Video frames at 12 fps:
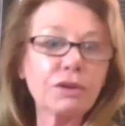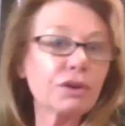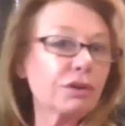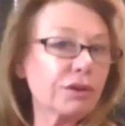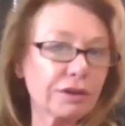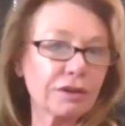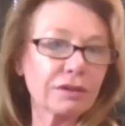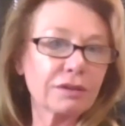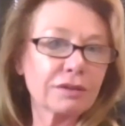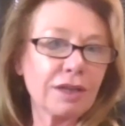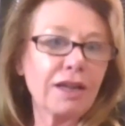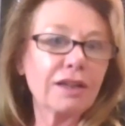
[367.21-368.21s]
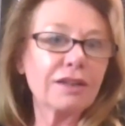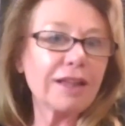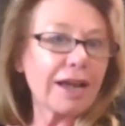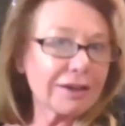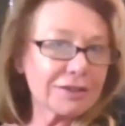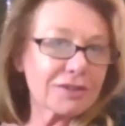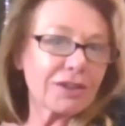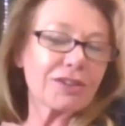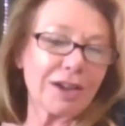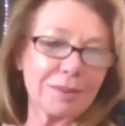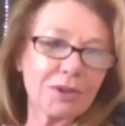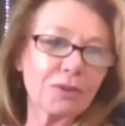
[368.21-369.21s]
good, that is the
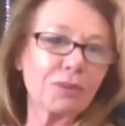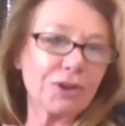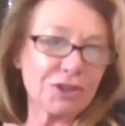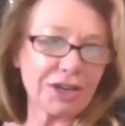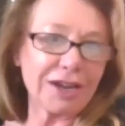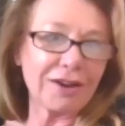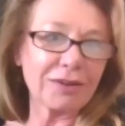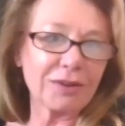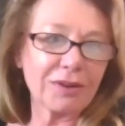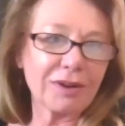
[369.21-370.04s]
time to reach out.